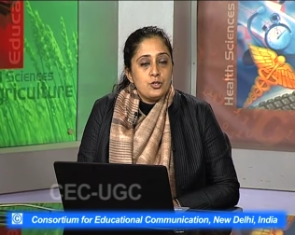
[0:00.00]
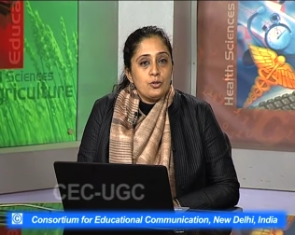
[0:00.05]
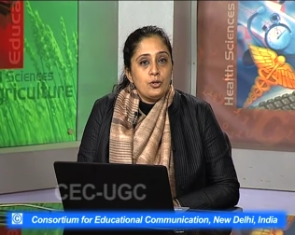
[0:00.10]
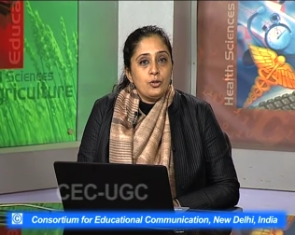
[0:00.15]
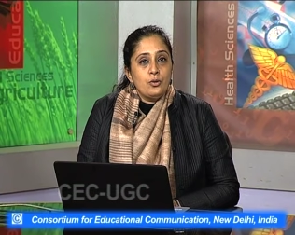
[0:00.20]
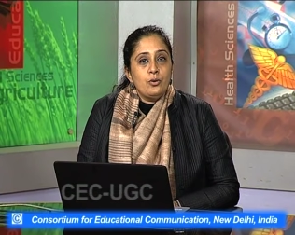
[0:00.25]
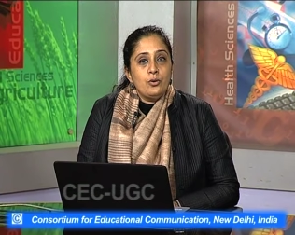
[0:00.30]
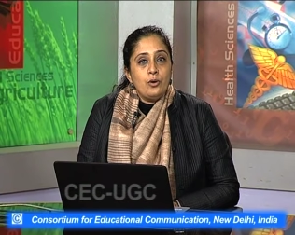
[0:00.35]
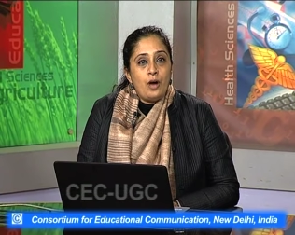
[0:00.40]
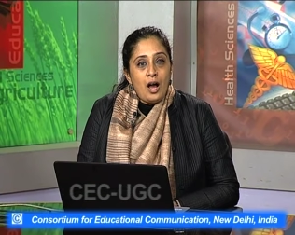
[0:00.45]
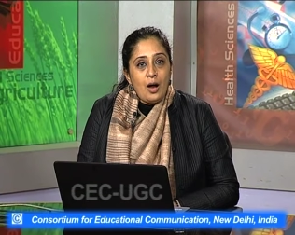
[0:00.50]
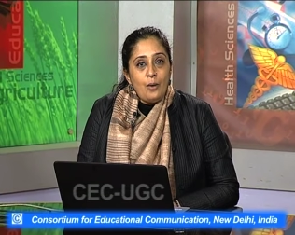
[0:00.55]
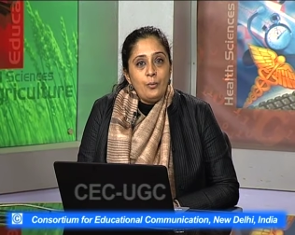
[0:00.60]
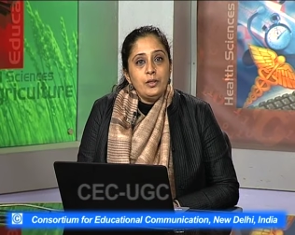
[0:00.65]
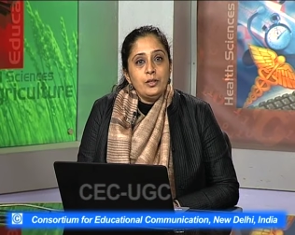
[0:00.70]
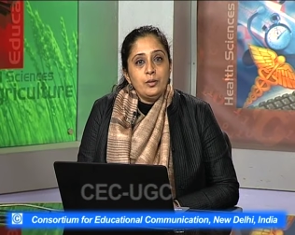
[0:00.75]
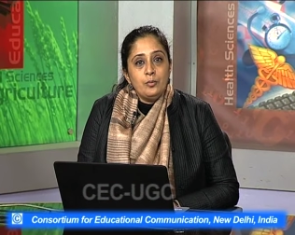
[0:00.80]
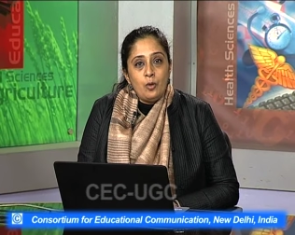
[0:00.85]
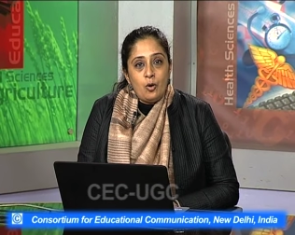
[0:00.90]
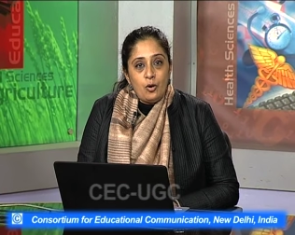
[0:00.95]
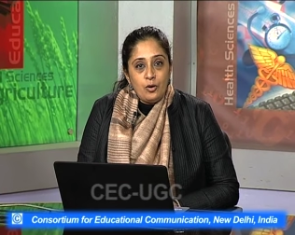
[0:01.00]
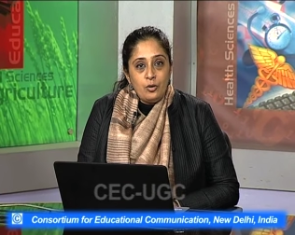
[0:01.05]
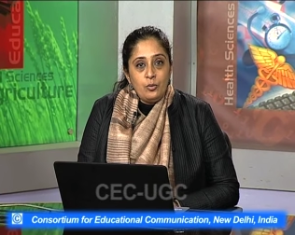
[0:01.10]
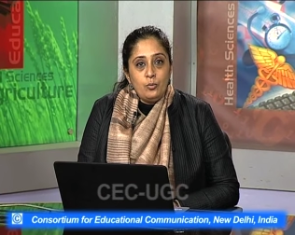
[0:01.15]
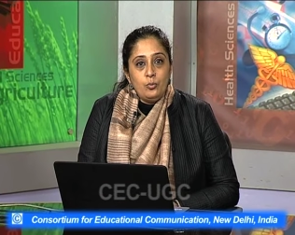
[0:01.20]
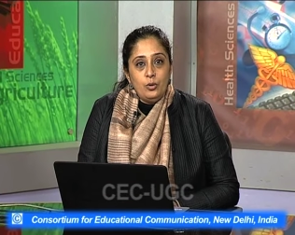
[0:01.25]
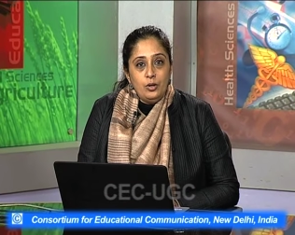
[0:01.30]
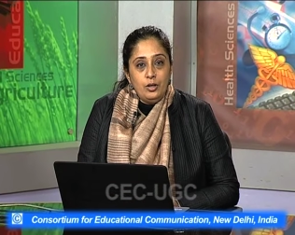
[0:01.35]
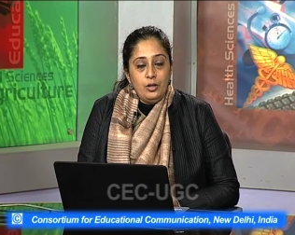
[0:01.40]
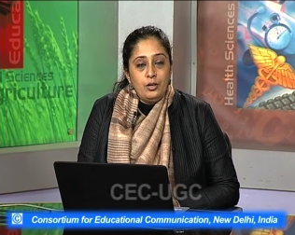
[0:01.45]
So, you know, how in the
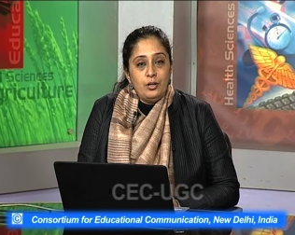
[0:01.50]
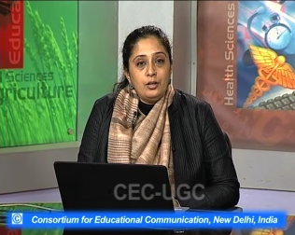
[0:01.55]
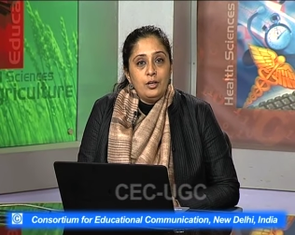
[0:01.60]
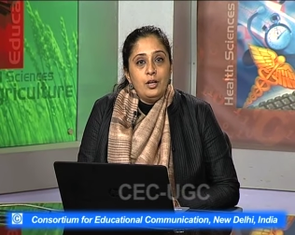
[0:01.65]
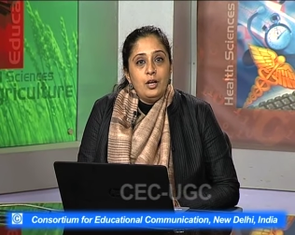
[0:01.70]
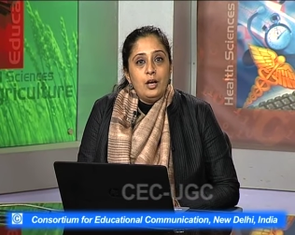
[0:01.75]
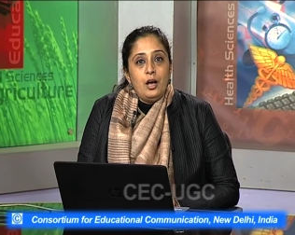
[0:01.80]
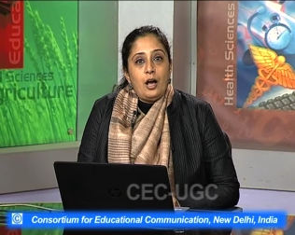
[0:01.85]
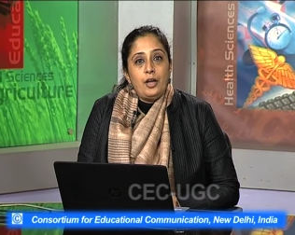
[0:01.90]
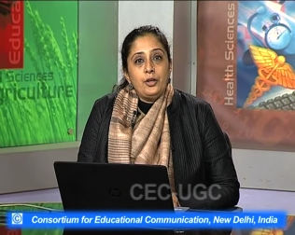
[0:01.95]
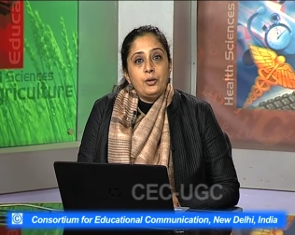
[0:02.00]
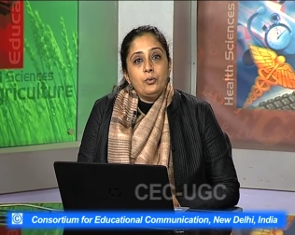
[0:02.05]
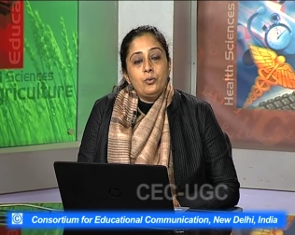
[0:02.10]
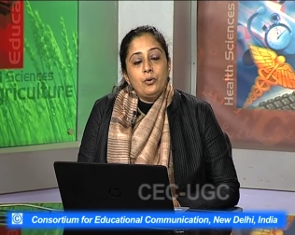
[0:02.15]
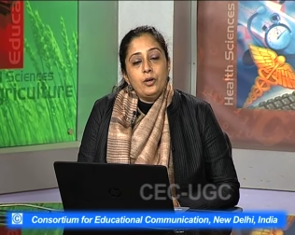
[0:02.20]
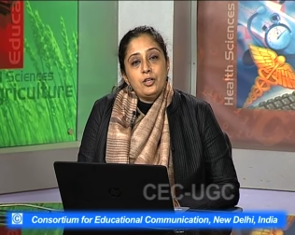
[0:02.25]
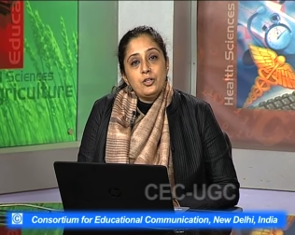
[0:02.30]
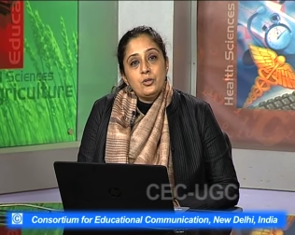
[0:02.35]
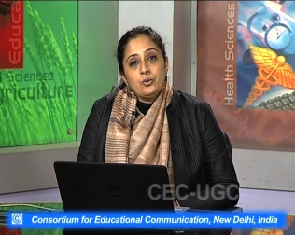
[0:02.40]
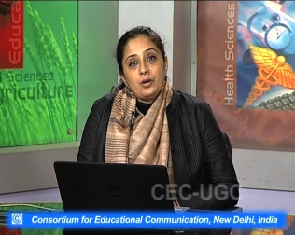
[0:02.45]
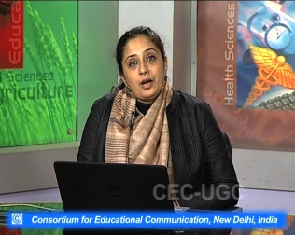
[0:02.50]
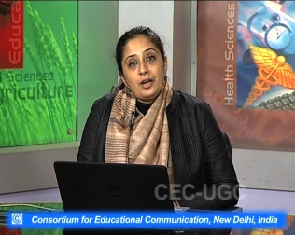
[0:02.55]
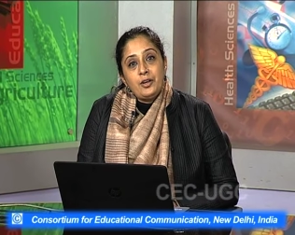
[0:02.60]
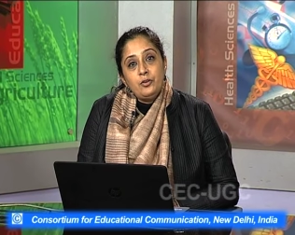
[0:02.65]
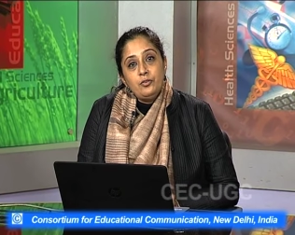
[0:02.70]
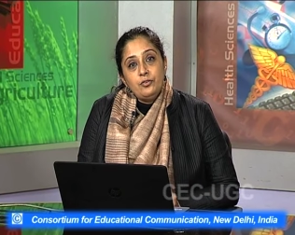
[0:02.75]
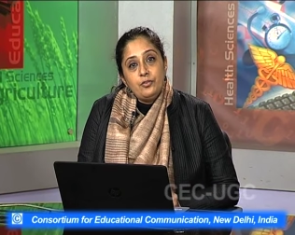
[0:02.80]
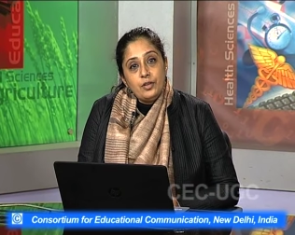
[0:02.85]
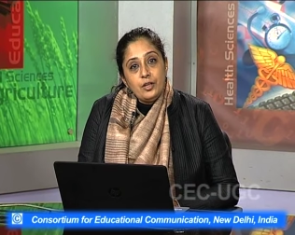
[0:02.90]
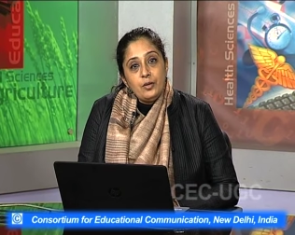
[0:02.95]
modern world are you going to
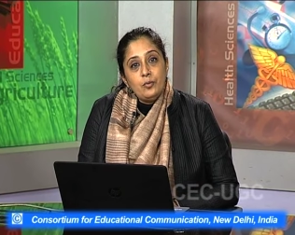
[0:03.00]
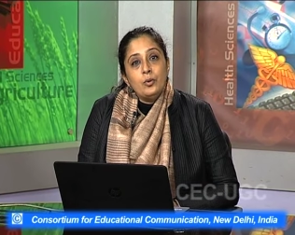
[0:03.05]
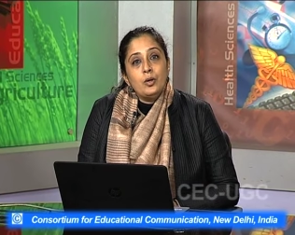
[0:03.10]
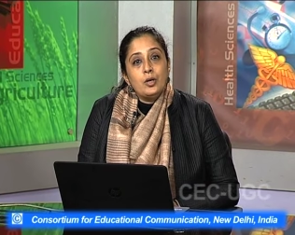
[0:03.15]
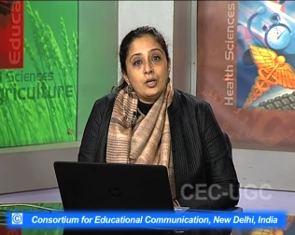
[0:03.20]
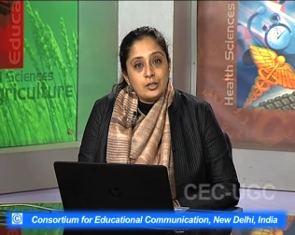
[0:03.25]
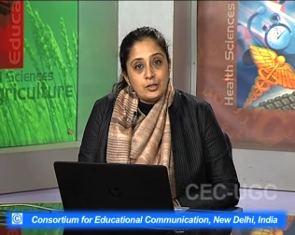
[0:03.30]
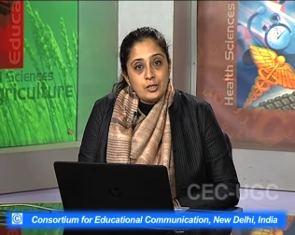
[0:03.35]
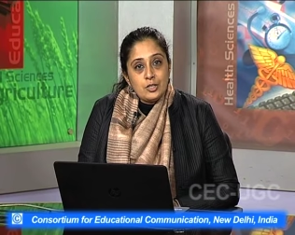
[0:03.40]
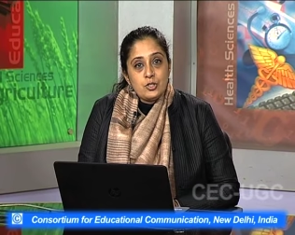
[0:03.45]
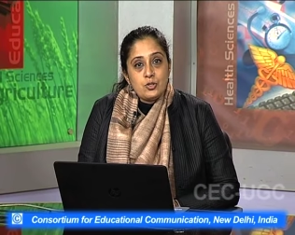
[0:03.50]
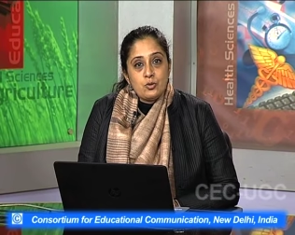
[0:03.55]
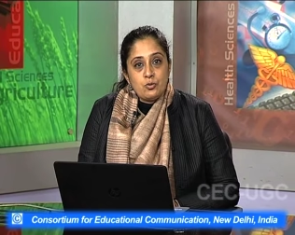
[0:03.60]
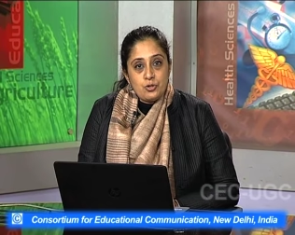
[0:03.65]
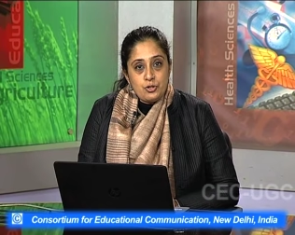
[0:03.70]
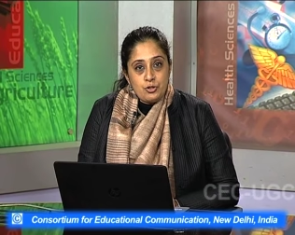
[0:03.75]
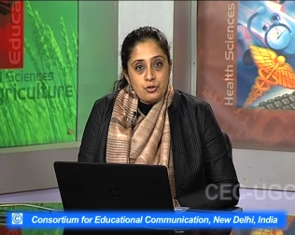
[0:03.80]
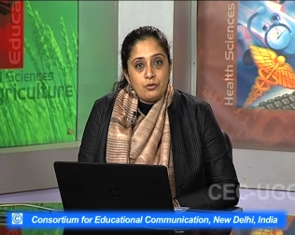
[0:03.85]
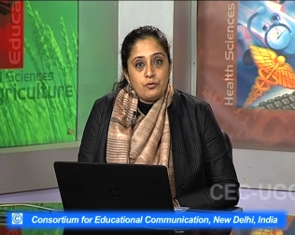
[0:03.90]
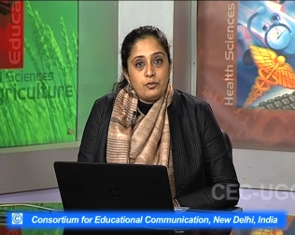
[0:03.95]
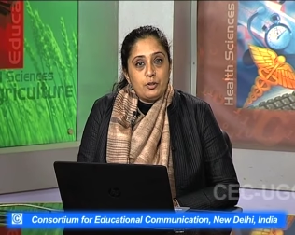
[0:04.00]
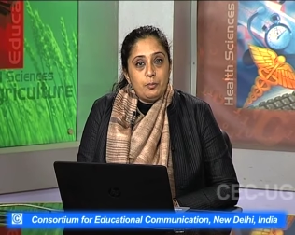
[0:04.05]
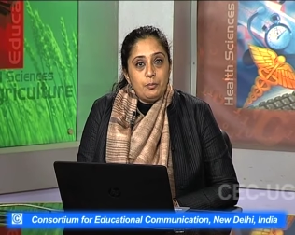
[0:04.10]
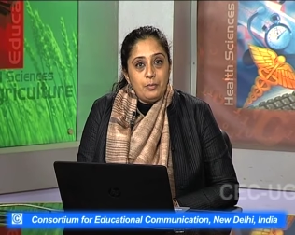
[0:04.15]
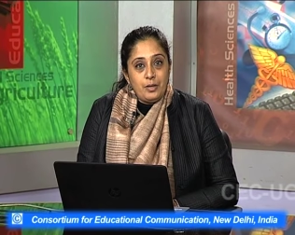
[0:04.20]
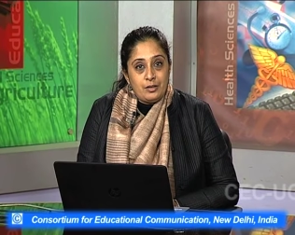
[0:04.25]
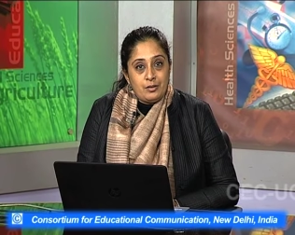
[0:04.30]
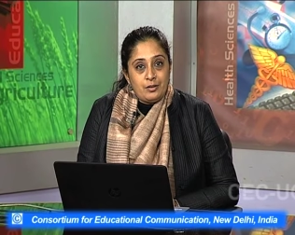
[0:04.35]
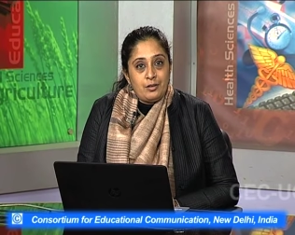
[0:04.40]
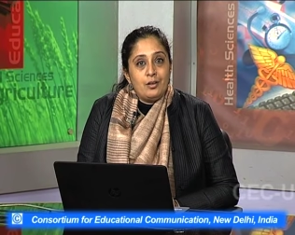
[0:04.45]
kind of rework this notion of the
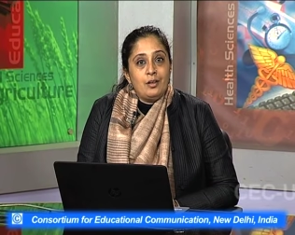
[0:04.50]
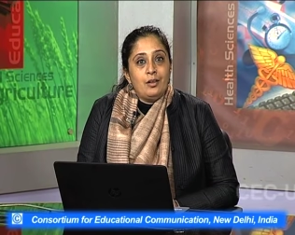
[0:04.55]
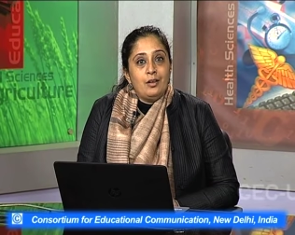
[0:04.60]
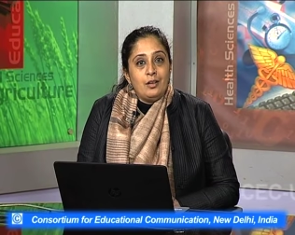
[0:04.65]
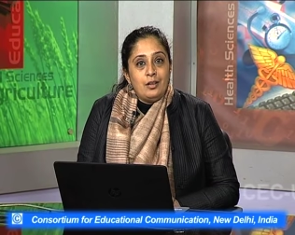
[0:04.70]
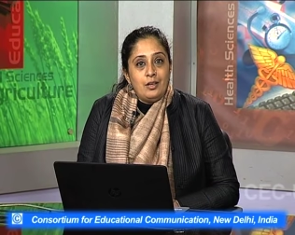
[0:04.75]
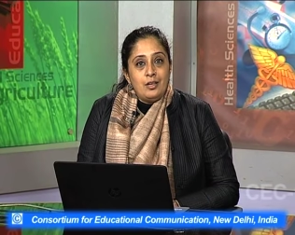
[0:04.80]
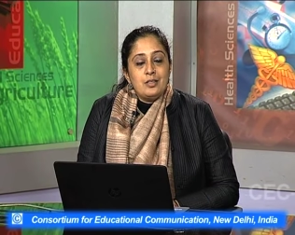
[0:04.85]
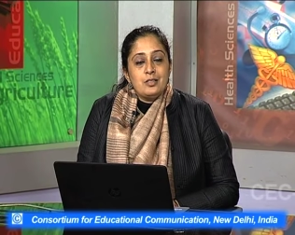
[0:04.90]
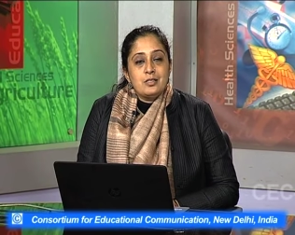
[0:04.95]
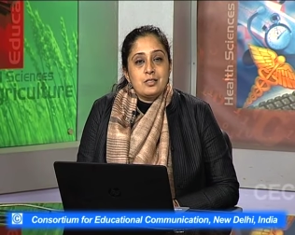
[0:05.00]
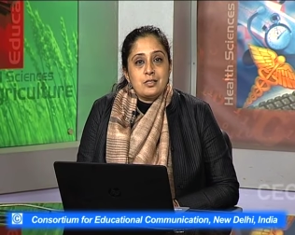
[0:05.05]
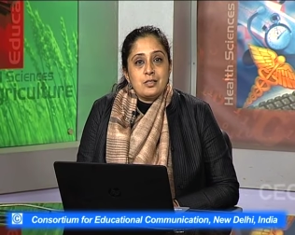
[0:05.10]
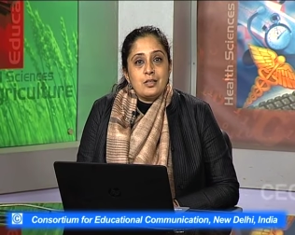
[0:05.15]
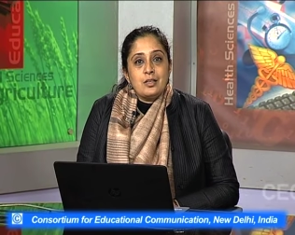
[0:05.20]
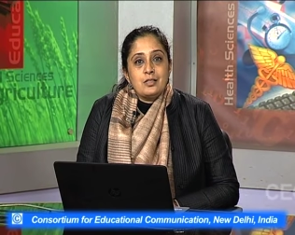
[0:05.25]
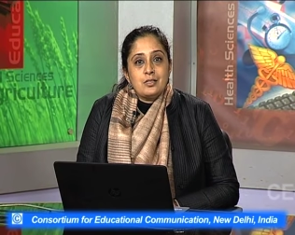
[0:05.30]
myth is,